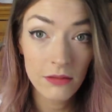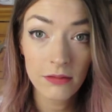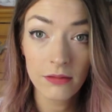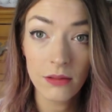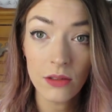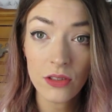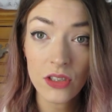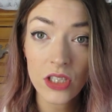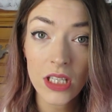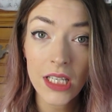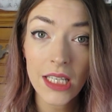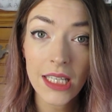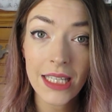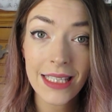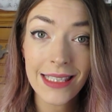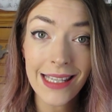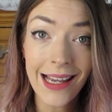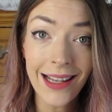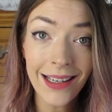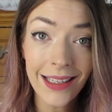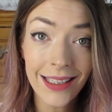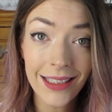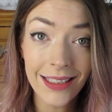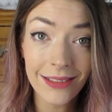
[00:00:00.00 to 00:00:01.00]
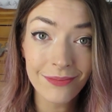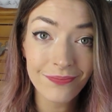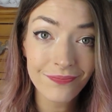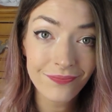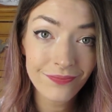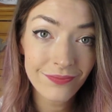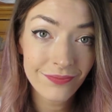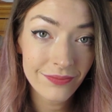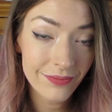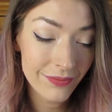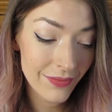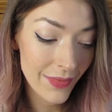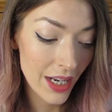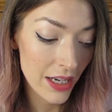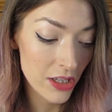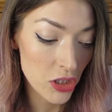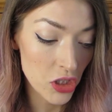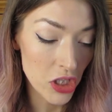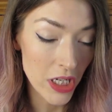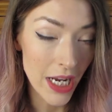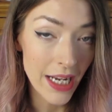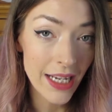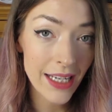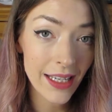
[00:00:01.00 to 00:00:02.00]
Watch it in Italian.
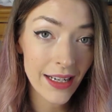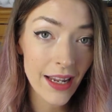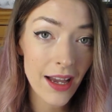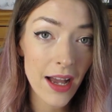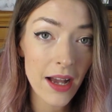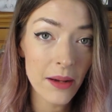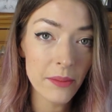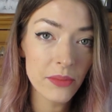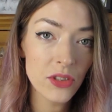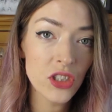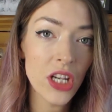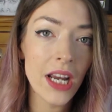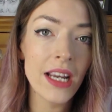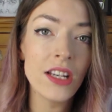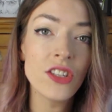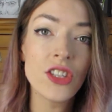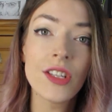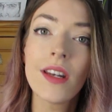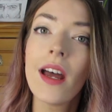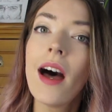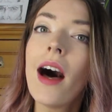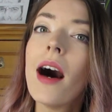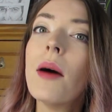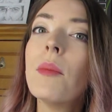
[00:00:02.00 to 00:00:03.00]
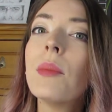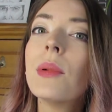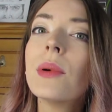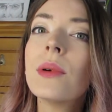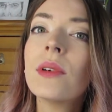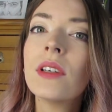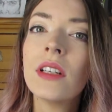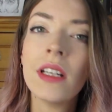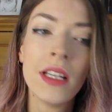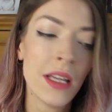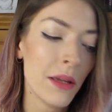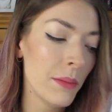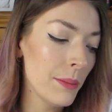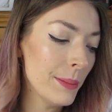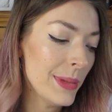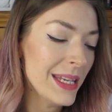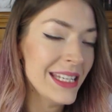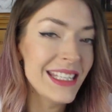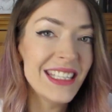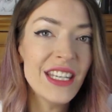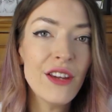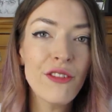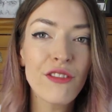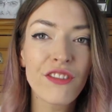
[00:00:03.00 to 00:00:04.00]
Shake it up, change it up, be
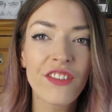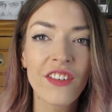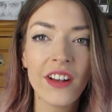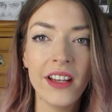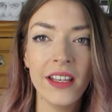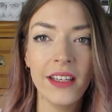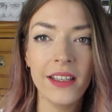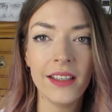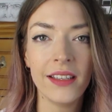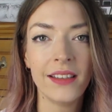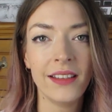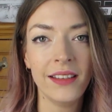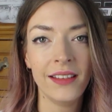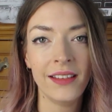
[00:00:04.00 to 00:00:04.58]
different.